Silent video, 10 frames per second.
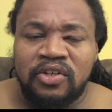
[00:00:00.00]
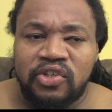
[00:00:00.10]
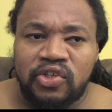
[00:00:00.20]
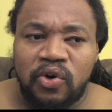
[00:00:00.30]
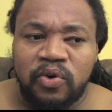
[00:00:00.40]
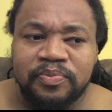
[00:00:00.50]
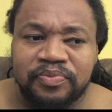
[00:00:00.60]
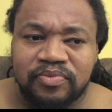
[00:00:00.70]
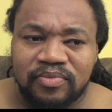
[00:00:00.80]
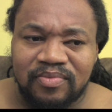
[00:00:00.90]
So
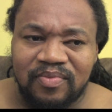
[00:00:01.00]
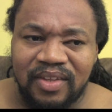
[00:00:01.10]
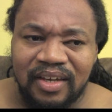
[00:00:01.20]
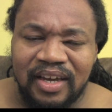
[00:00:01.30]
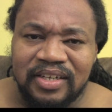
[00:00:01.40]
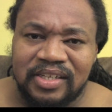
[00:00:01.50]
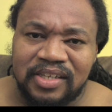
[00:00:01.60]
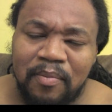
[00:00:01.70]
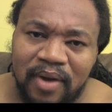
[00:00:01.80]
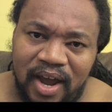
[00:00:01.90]
in
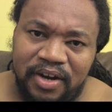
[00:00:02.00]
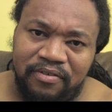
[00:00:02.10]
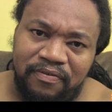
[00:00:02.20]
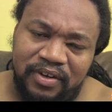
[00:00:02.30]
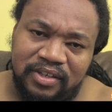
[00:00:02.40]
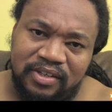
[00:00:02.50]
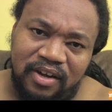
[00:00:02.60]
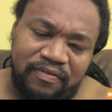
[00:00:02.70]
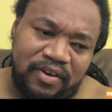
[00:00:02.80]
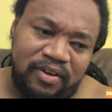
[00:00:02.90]
some kind of
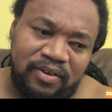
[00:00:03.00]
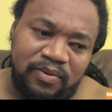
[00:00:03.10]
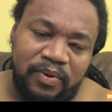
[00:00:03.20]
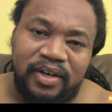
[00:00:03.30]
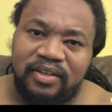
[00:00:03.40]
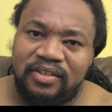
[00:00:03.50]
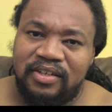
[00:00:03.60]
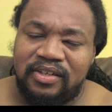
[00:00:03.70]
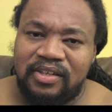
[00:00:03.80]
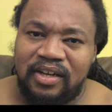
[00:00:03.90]
philosophical way, this
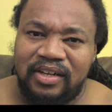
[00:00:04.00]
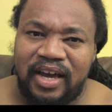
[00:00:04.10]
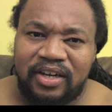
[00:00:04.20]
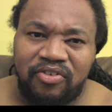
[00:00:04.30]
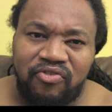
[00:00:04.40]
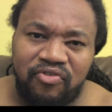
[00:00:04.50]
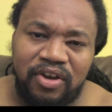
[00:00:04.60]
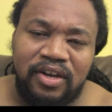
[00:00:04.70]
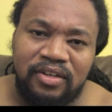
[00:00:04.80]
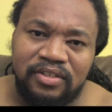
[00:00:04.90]
is like a
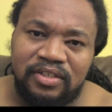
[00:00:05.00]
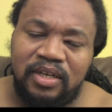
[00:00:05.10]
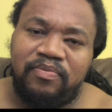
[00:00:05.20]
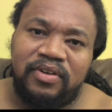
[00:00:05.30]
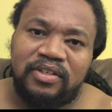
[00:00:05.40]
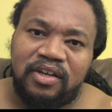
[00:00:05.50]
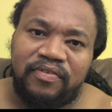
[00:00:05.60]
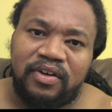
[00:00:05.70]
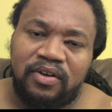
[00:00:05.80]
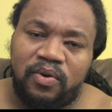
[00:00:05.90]
real deep
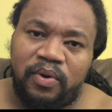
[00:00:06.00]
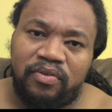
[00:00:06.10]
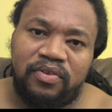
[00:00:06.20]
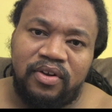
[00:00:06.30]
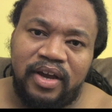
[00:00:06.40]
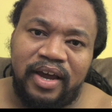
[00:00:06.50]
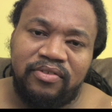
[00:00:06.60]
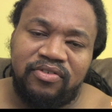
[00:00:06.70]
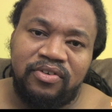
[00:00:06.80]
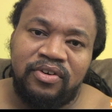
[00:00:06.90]
philosophical question
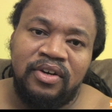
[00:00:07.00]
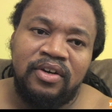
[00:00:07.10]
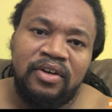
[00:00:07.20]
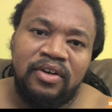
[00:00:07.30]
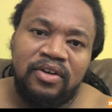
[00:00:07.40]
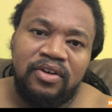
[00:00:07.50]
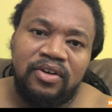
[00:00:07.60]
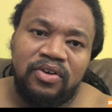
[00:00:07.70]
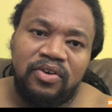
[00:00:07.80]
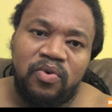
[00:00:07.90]
as to
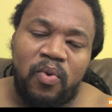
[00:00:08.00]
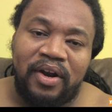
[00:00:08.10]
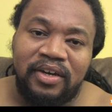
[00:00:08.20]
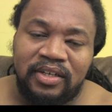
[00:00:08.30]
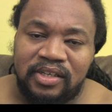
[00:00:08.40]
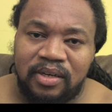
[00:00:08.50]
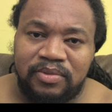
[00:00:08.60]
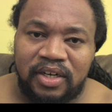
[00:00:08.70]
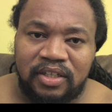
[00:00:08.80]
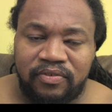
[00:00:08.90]
whether it's
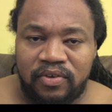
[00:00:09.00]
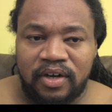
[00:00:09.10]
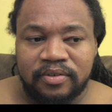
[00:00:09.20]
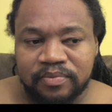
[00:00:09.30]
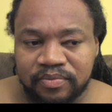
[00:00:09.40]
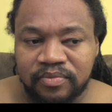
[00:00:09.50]
subjective or not.